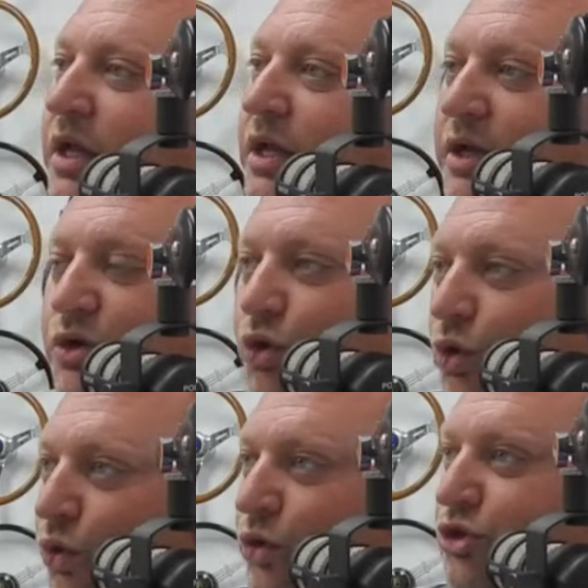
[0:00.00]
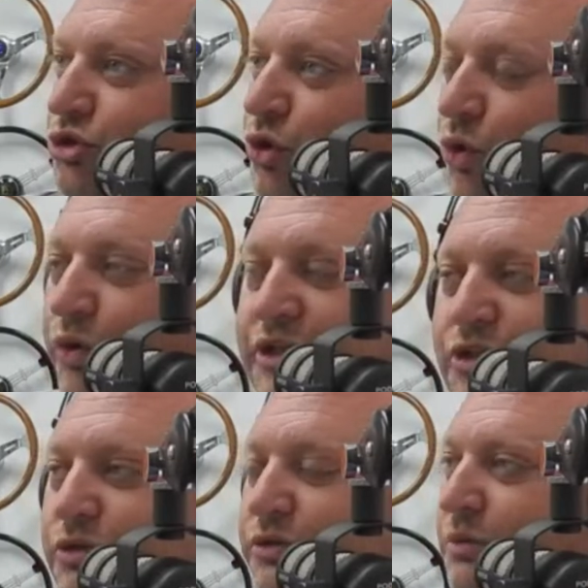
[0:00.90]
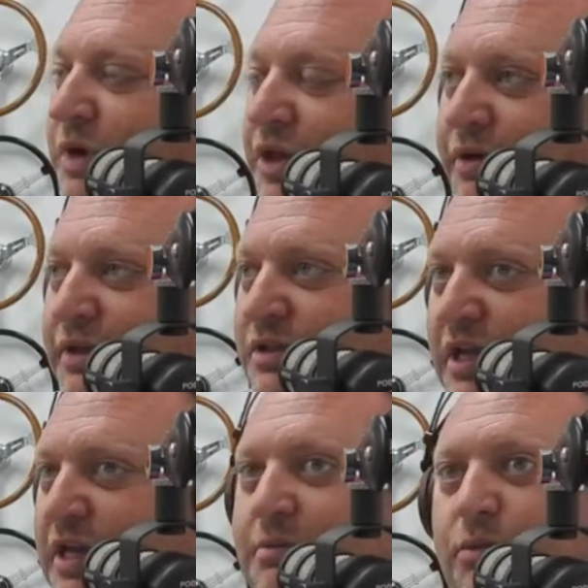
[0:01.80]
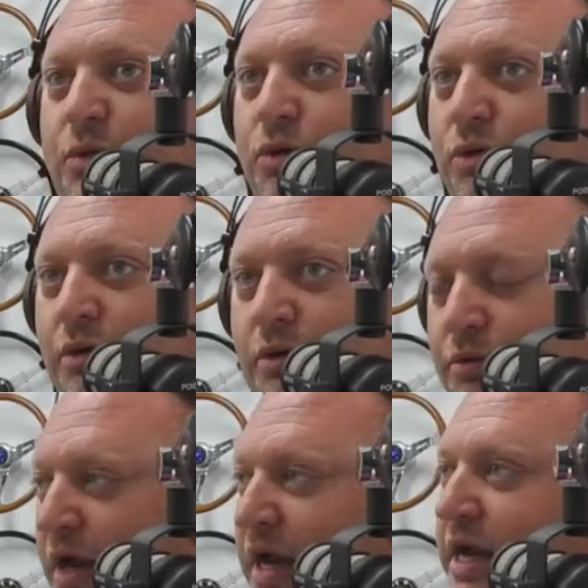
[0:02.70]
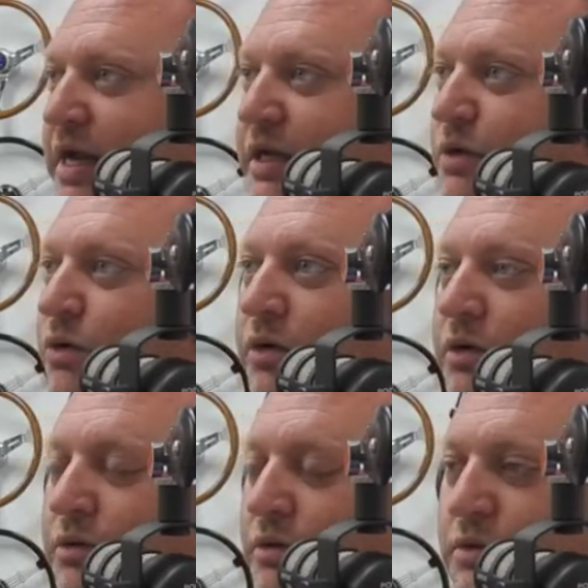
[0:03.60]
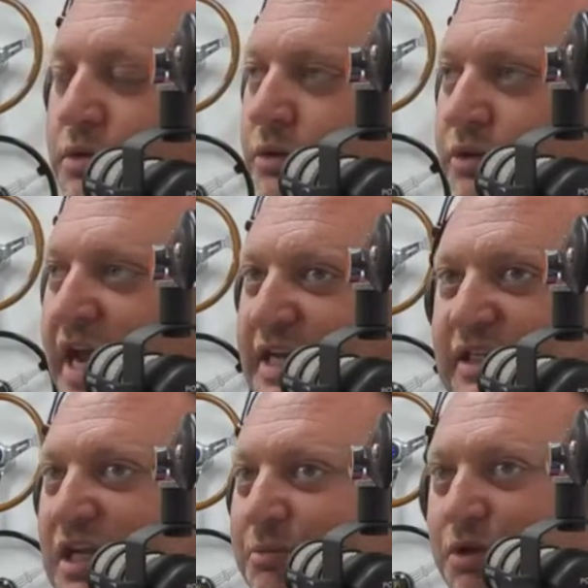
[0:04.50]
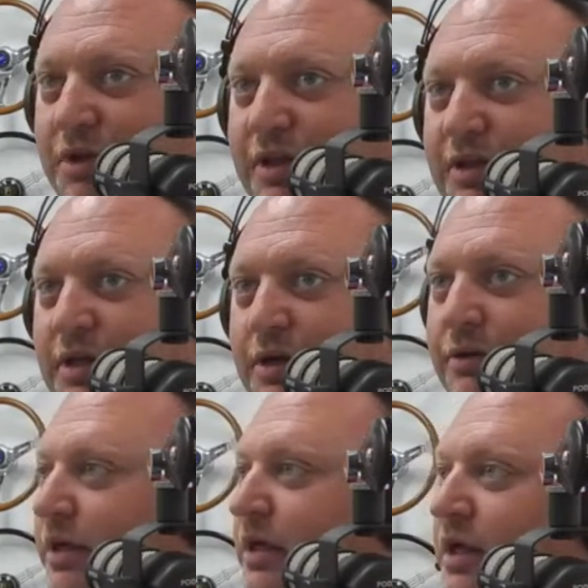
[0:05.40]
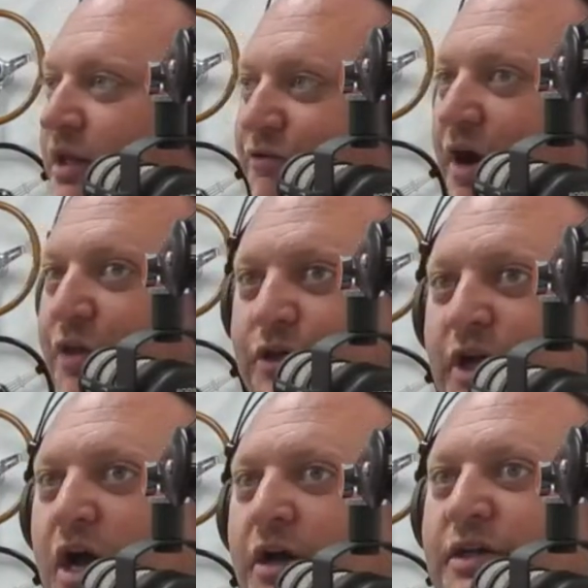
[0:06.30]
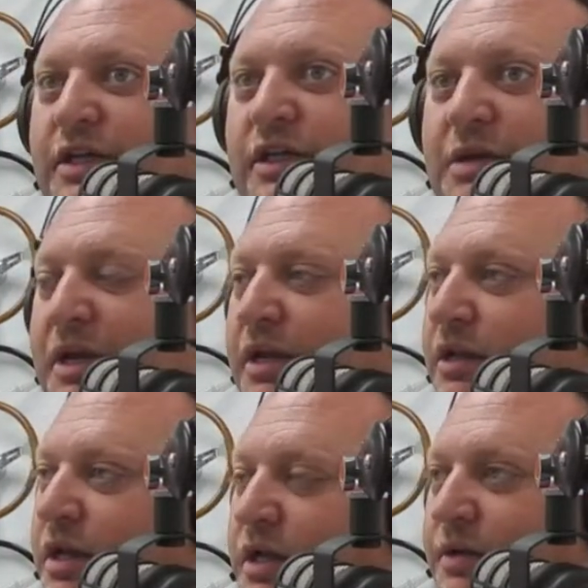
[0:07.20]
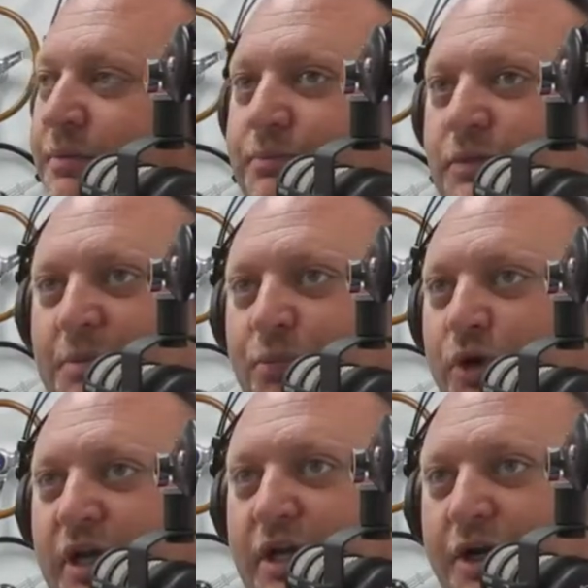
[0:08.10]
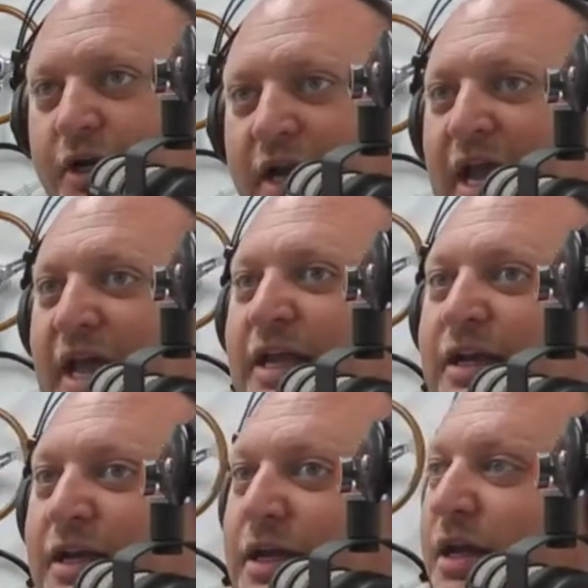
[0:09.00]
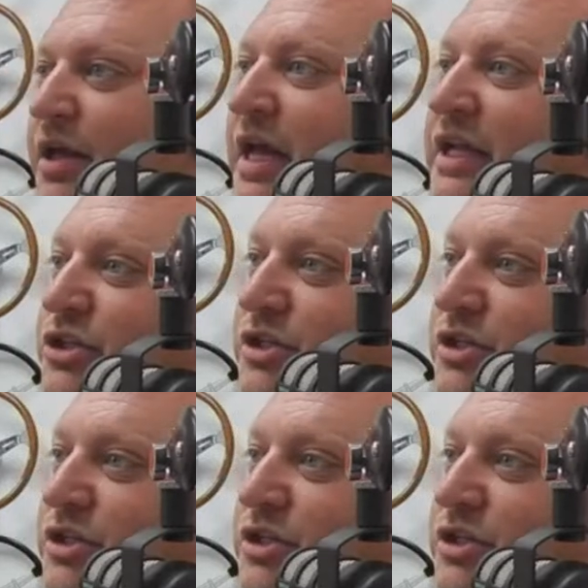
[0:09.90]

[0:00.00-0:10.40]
cool stories to it, whether it's them or Ryan or KCW with the father-daughter deal. I mean, Brooke and her dad. It's